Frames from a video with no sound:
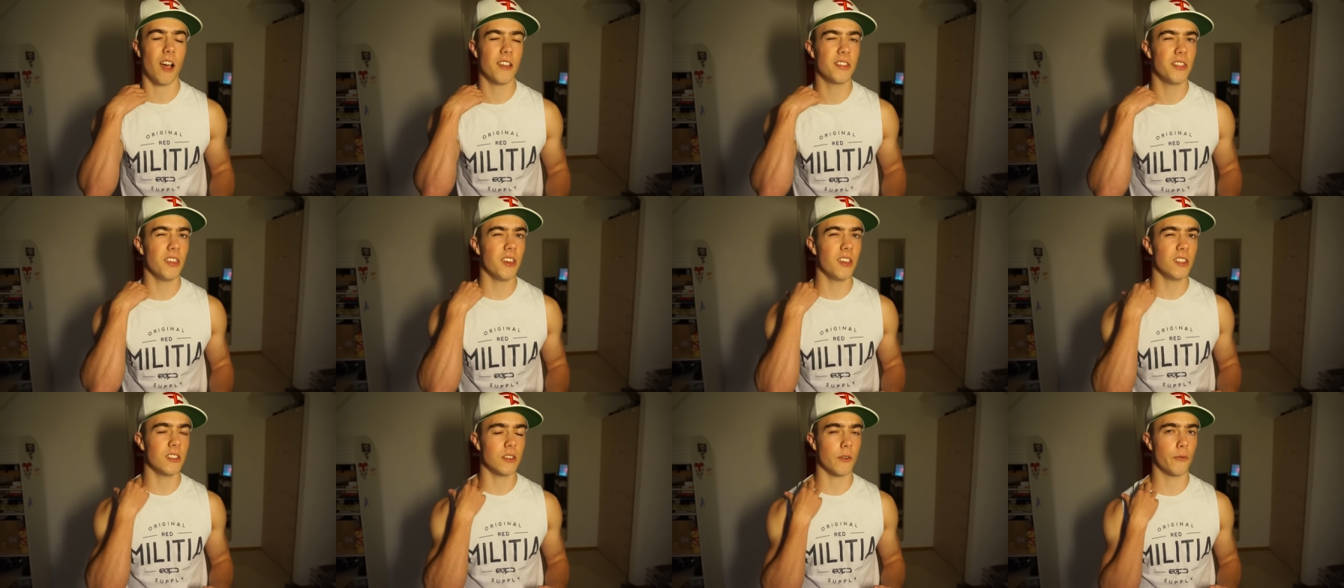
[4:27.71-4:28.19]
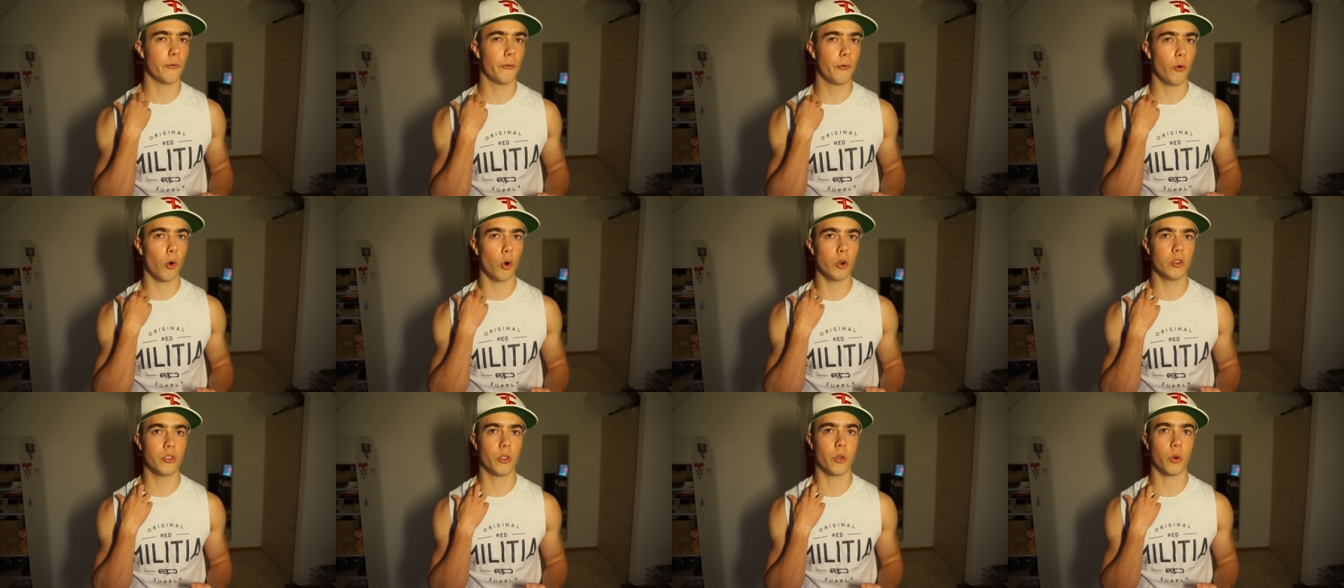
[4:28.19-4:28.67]
I think it's a
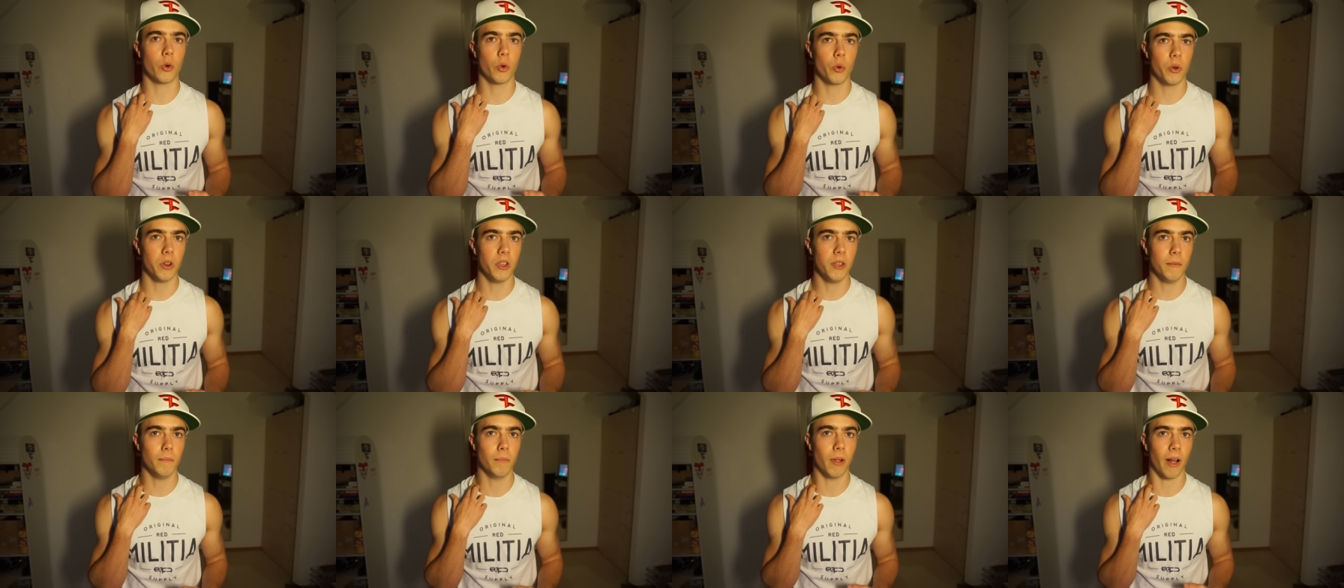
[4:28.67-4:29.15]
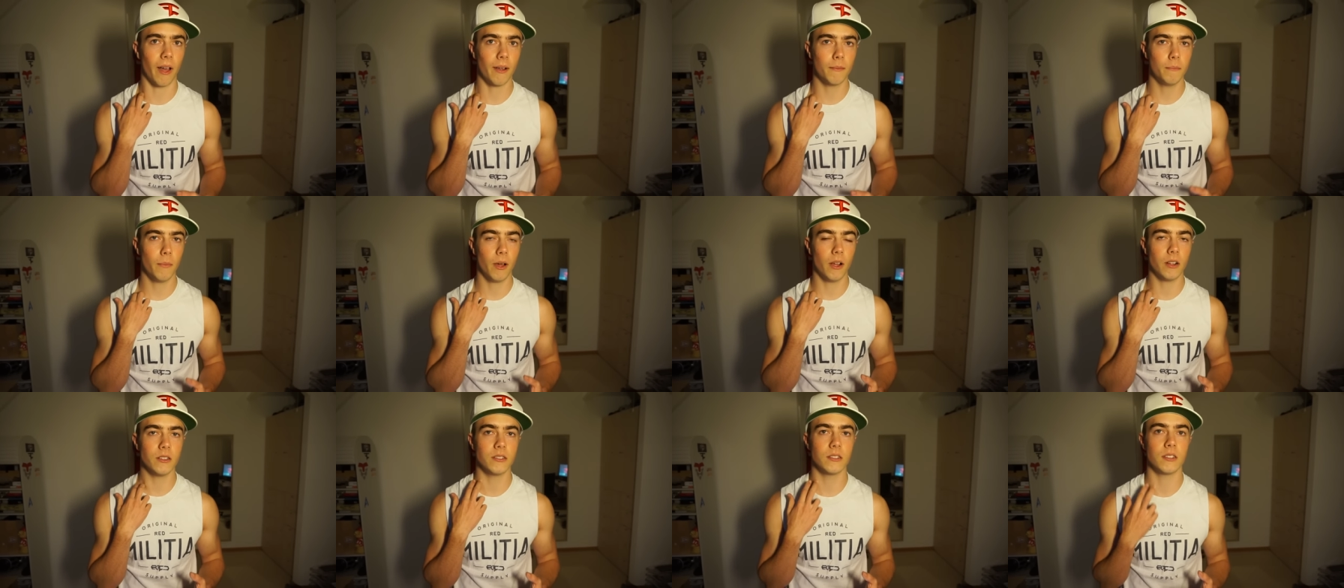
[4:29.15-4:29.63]
fourth degree
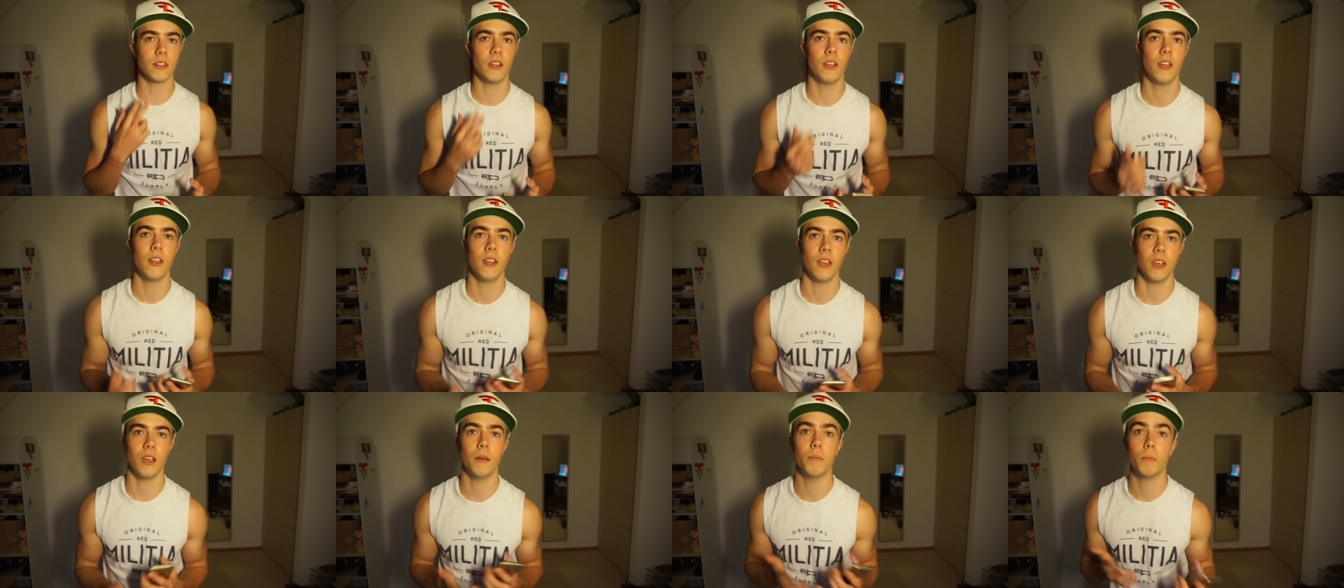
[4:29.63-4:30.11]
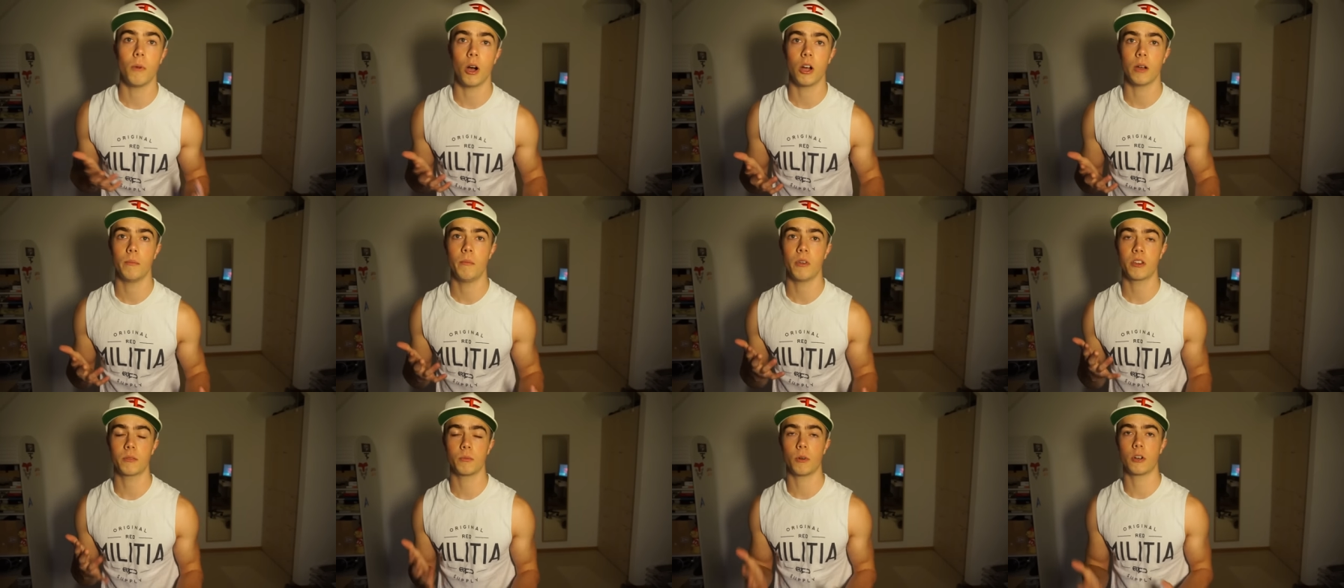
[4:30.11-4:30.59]
black belt in
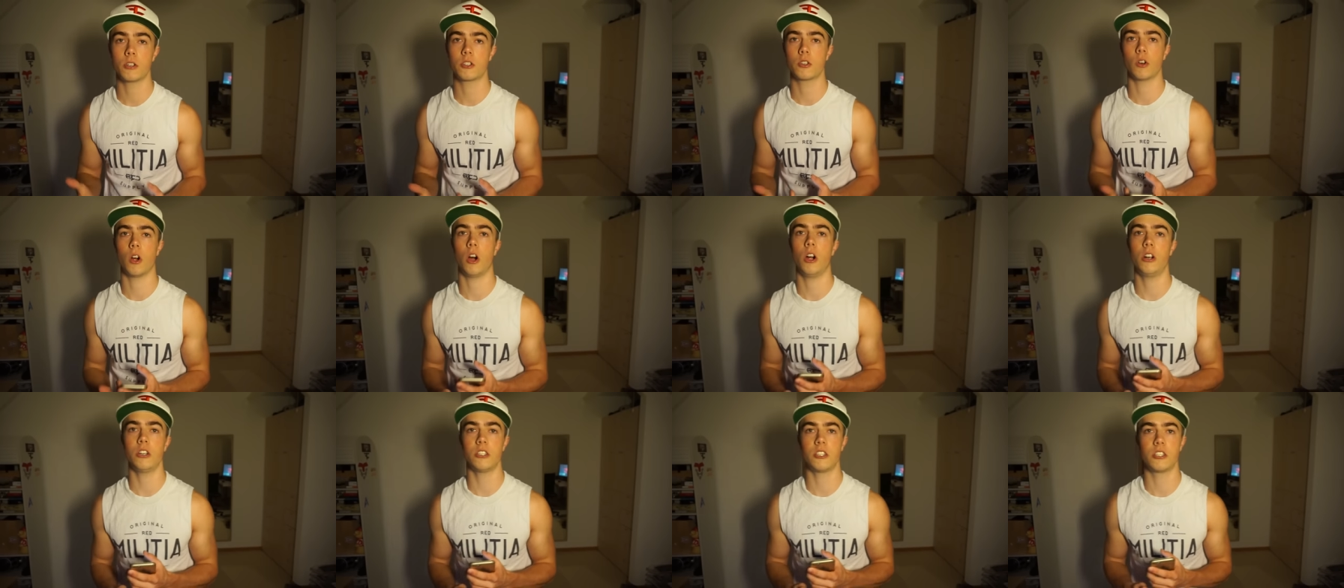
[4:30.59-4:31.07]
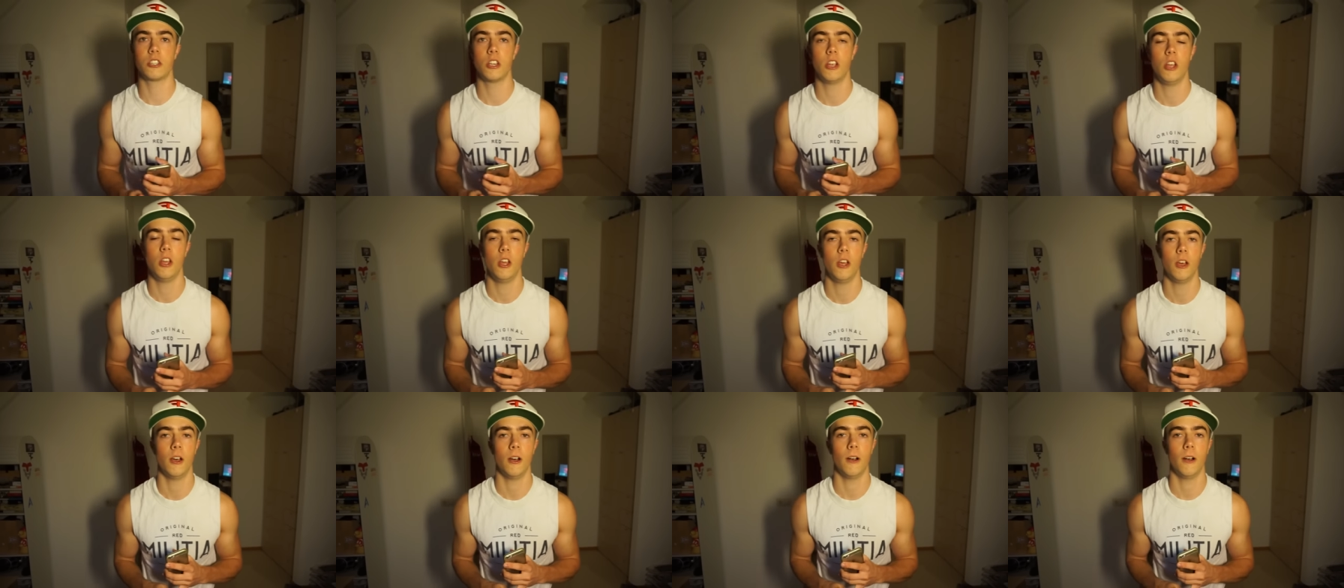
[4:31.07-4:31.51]
ma mixed martial arts.